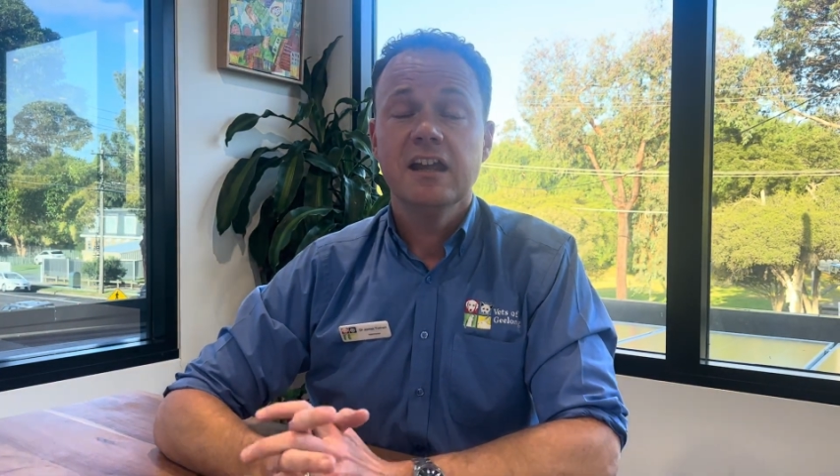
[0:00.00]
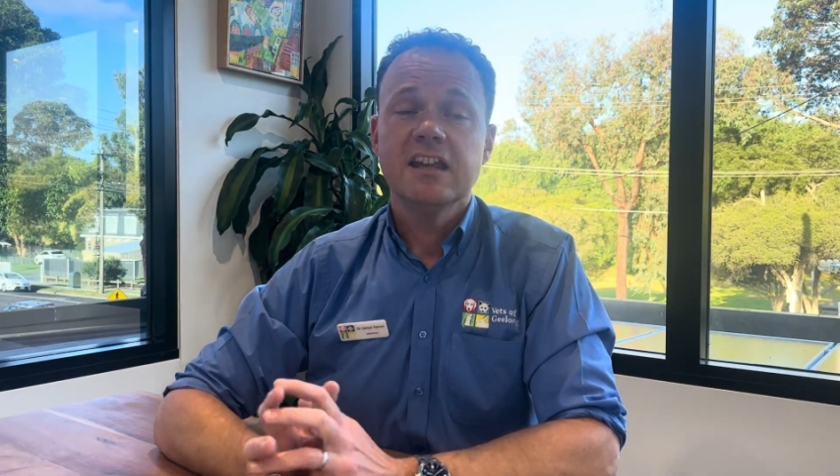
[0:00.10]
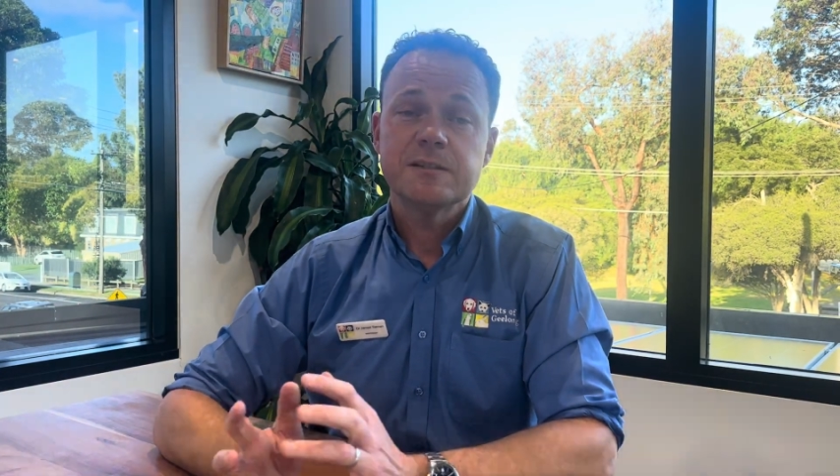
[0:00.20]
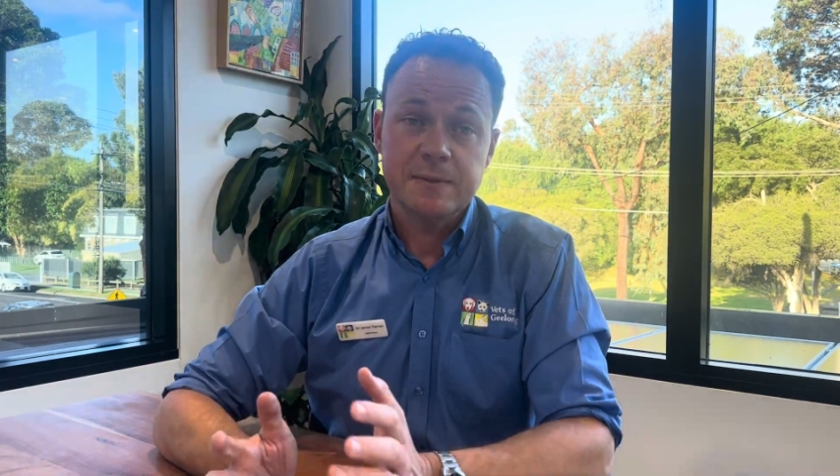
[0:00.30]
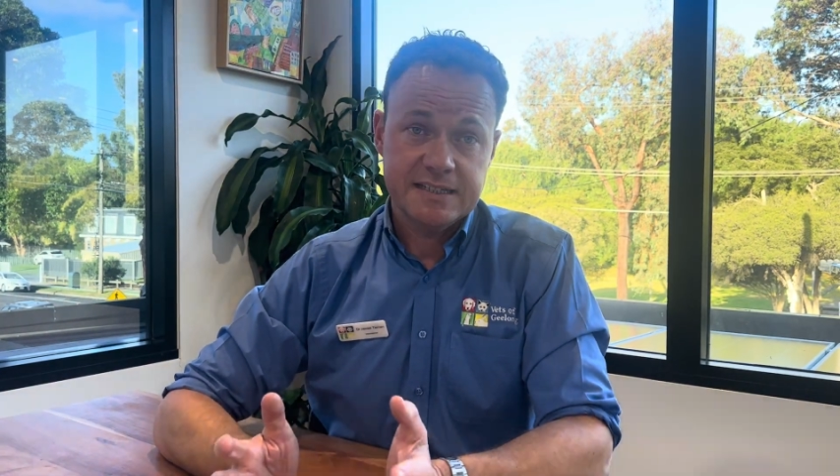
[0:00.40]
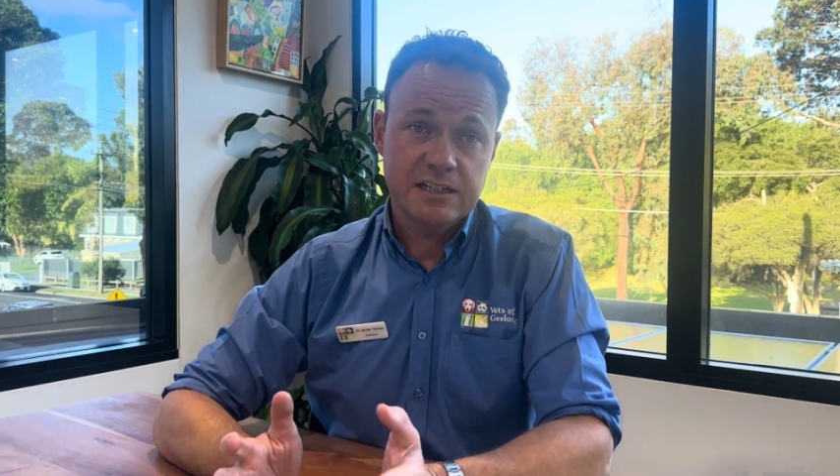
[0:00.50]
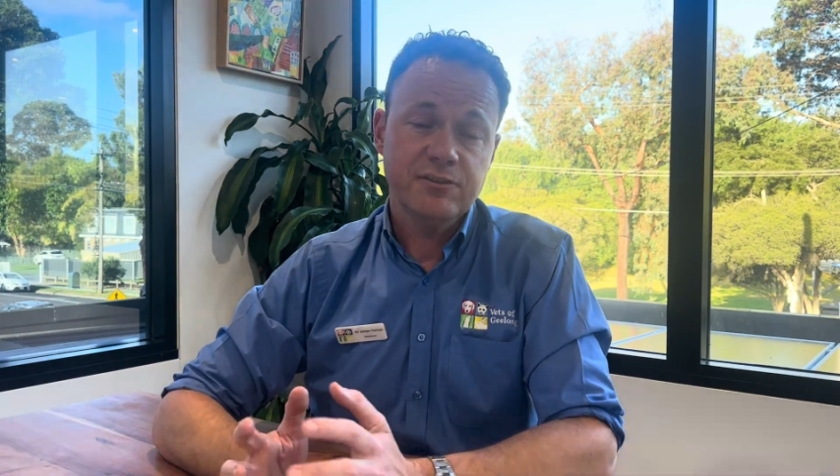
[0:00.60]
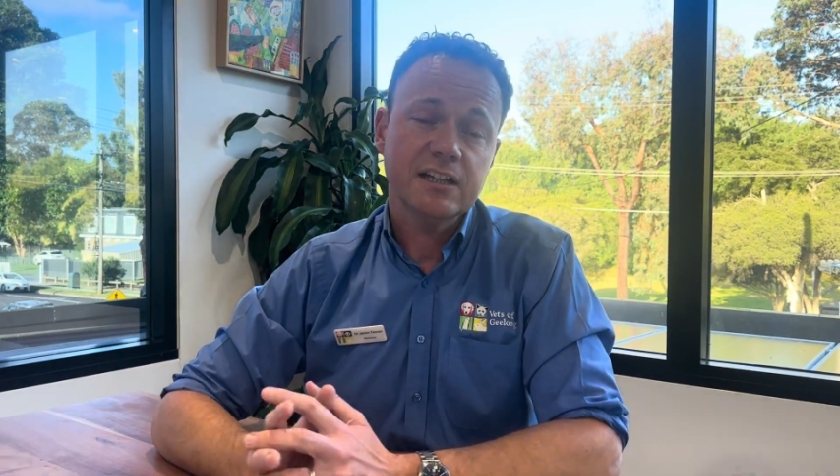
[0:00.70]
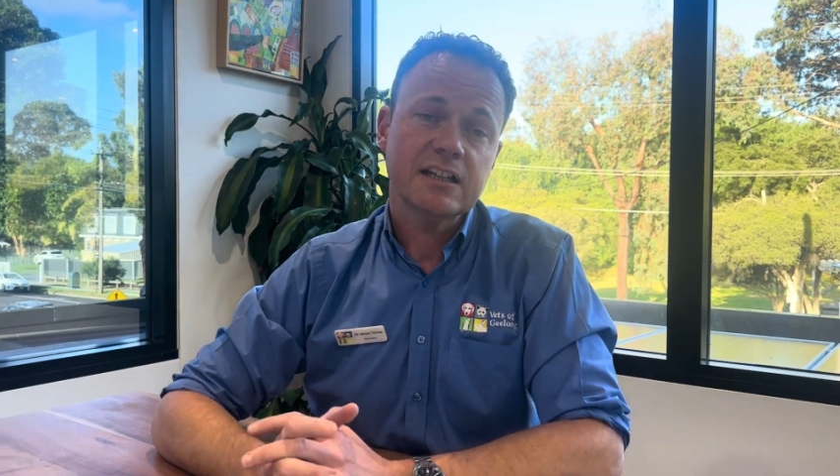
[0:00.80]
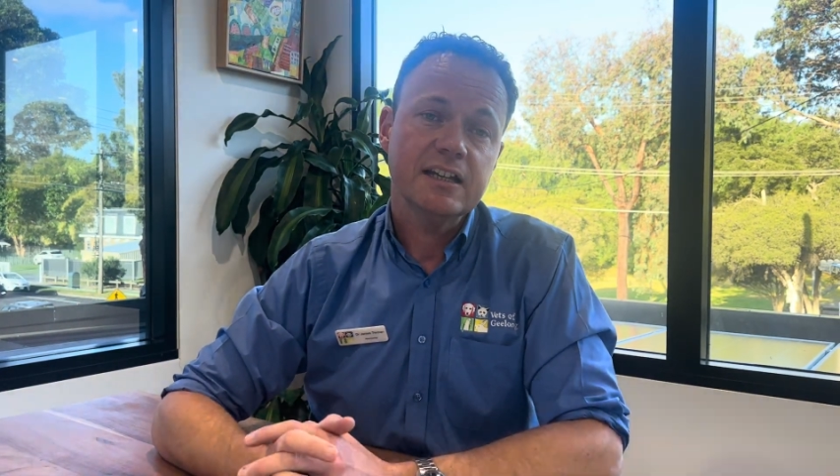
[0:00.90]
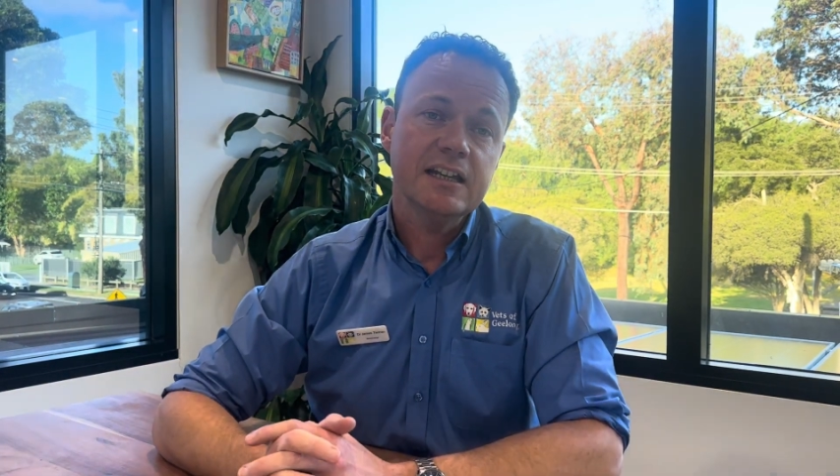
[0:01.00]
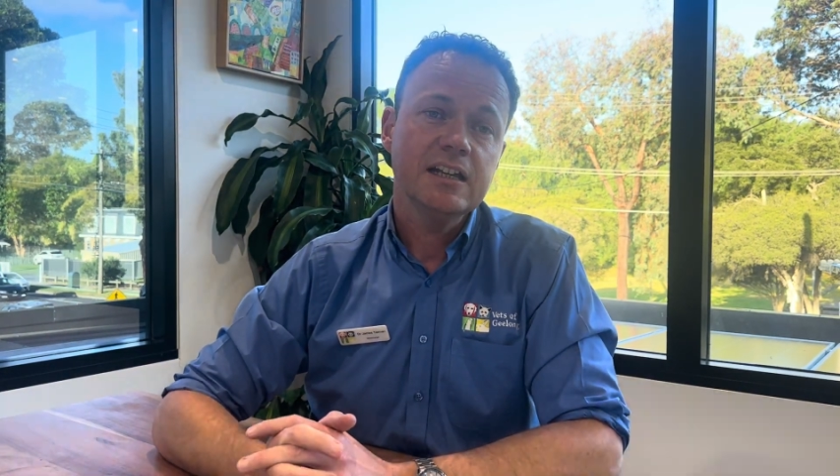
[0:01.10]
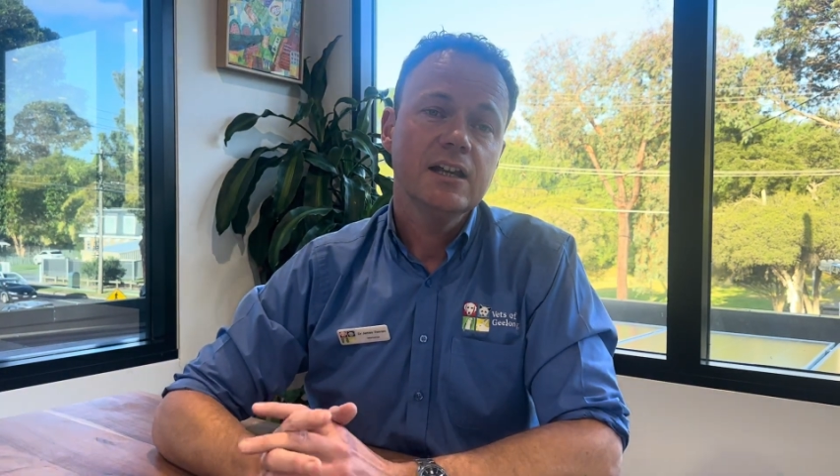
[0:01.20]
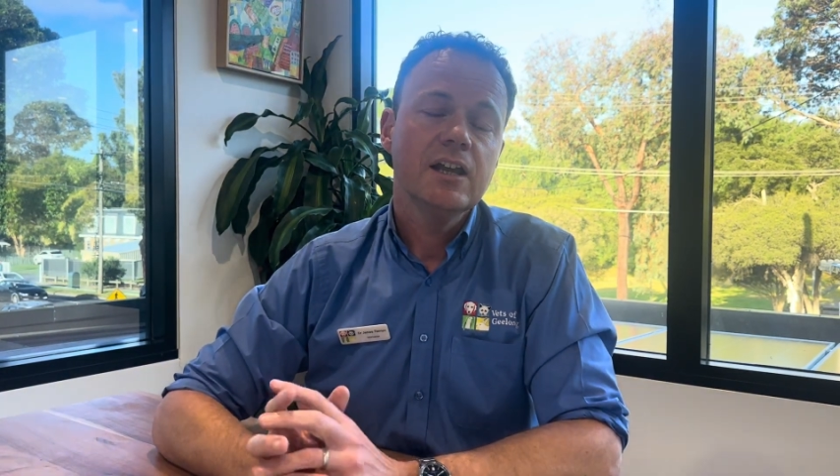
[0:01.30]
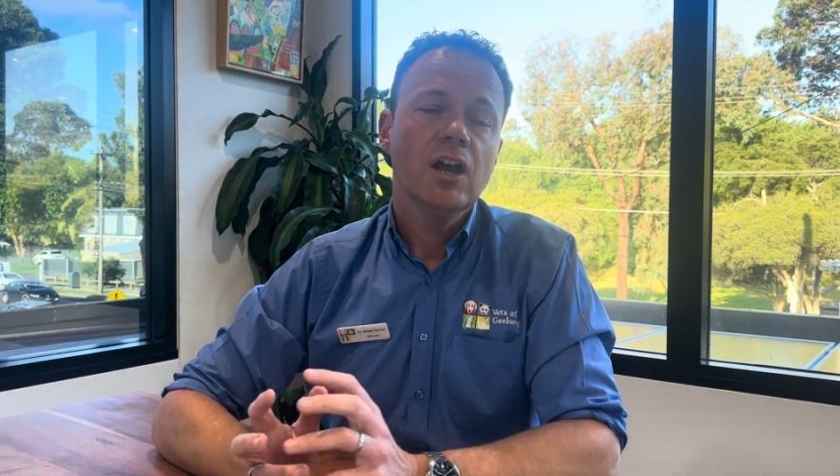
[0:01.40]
specifically